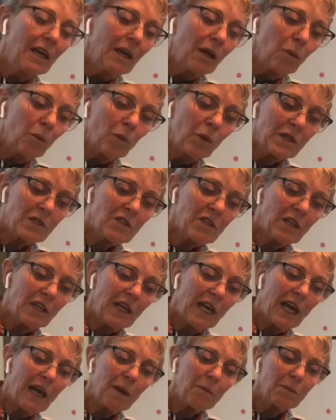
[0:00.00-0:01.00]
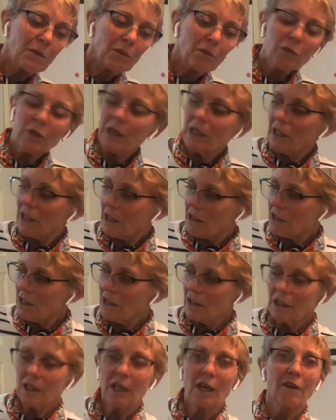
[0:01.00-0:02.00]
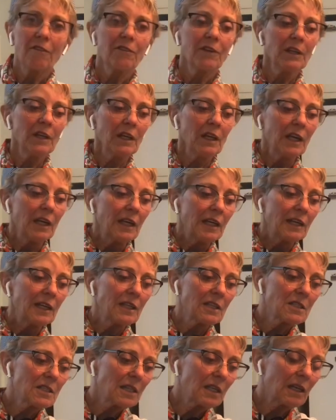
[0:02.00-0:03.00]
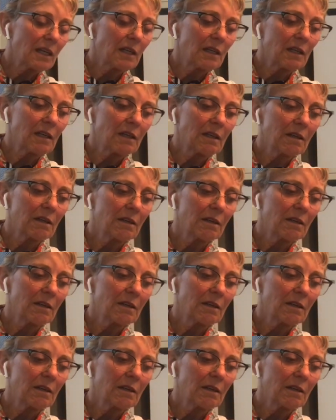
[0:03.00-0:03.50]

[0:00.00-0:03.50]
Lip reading: What's going to happen when it gets in the oven is that a